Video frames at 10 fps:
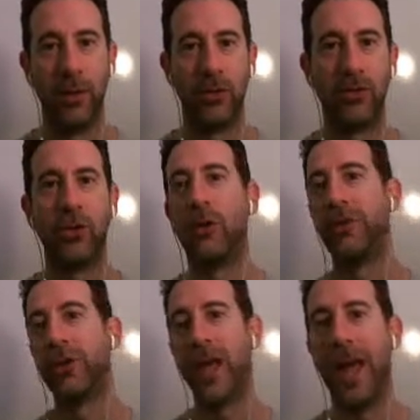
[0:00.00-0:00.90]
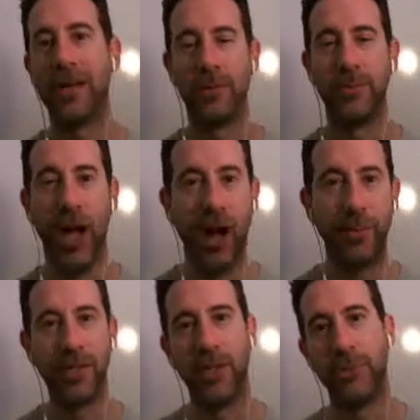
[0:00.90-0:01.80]
So, if you're going to ask them to
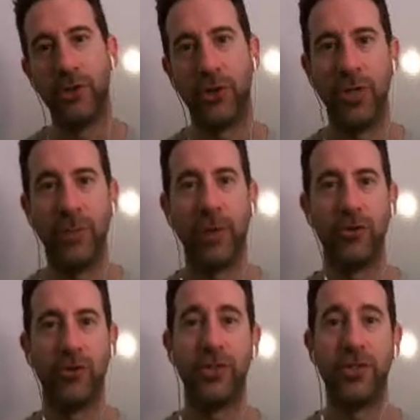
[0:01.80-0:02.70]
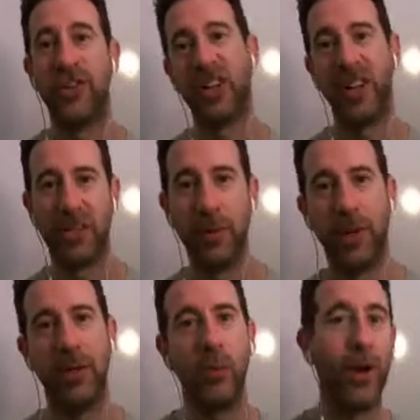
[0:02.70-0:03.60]
opt in, put your email address here, click the
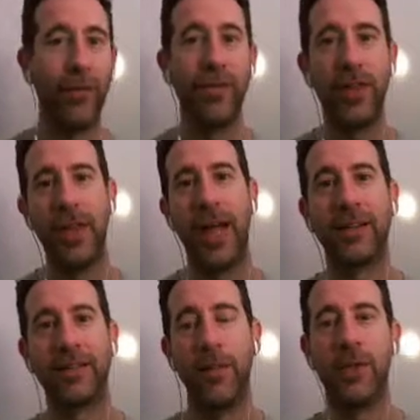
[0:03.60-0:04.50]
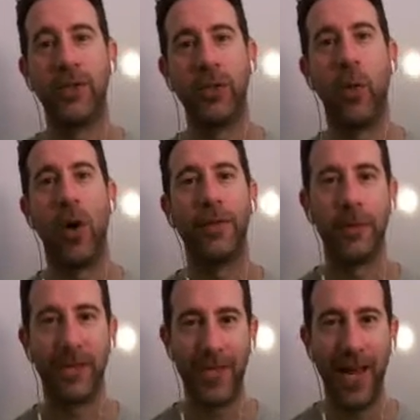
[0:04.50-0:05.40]
button, whatever the next step is you want
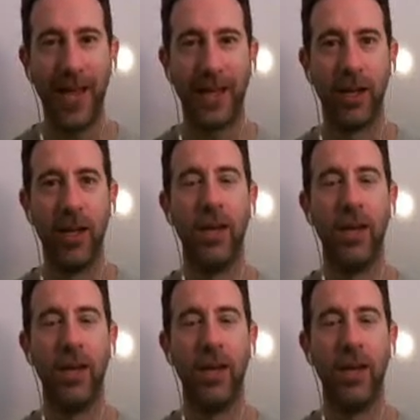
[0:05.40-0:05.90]
them to take,